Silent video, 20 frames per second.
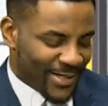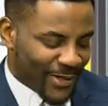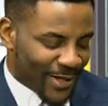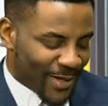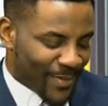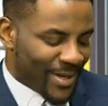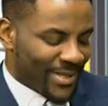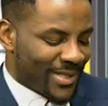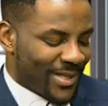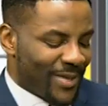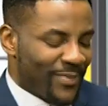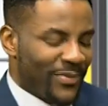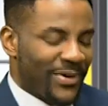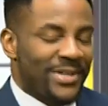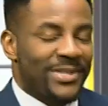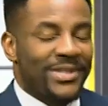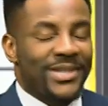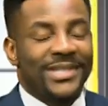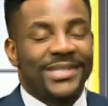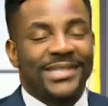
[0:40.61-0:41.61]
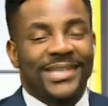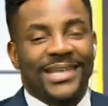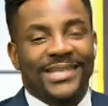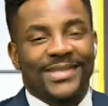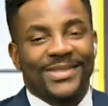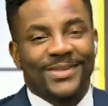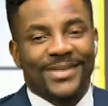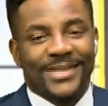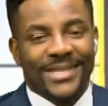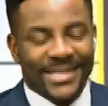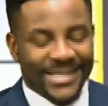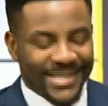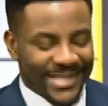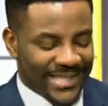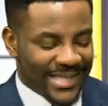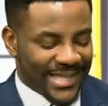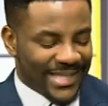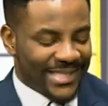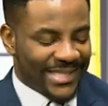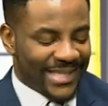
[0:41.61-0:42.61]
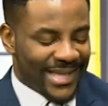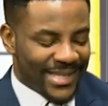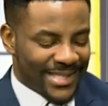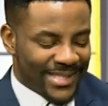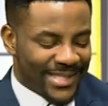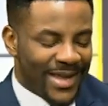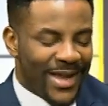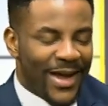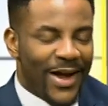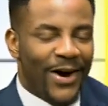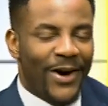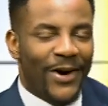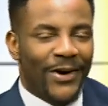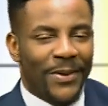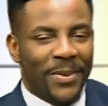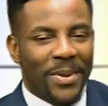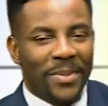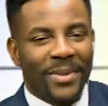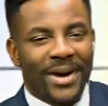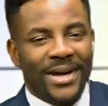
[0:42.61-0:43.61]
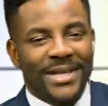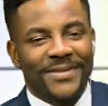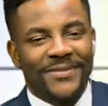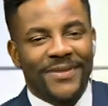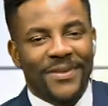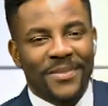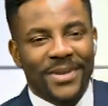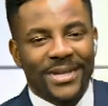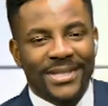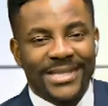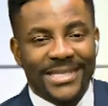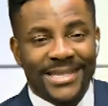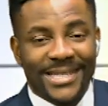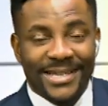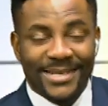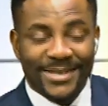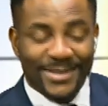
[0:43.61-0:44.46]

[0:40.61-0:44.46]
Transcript: Talking about celebrations, yes, it's 6 years on Rubbin Minds for me today,